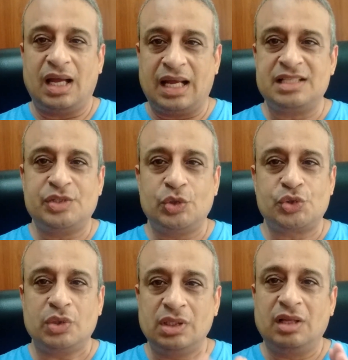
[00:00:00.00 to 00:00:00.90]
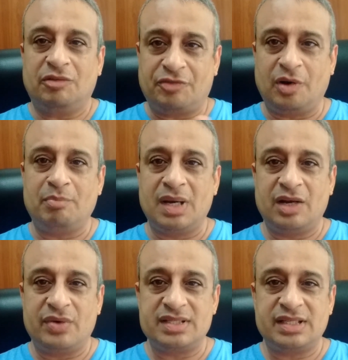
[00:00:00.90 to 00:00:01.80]
as usual from my
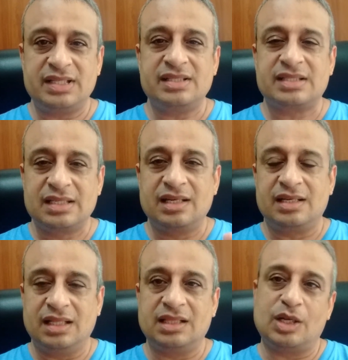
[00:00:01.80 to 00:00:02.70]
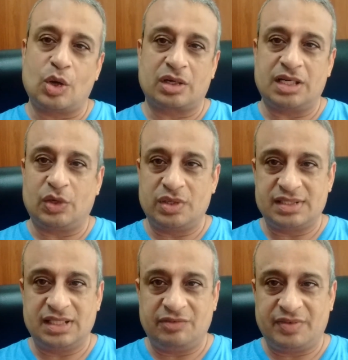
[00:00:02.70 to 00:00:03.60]
residence till the lockdown
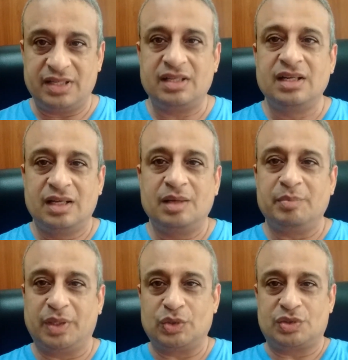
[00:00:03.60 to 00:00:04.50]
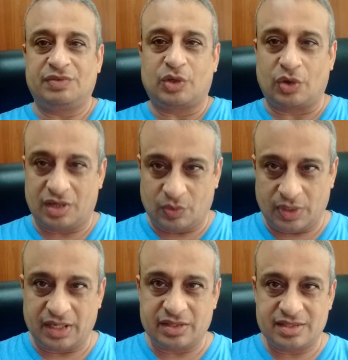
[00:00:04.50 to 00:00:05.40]
is lifted because of the
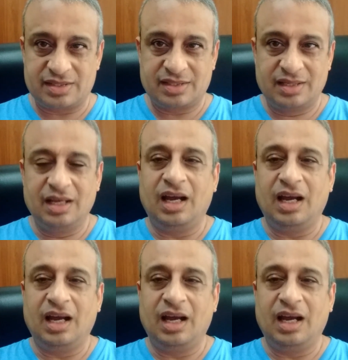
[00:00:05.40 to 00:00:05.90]
coronavirus.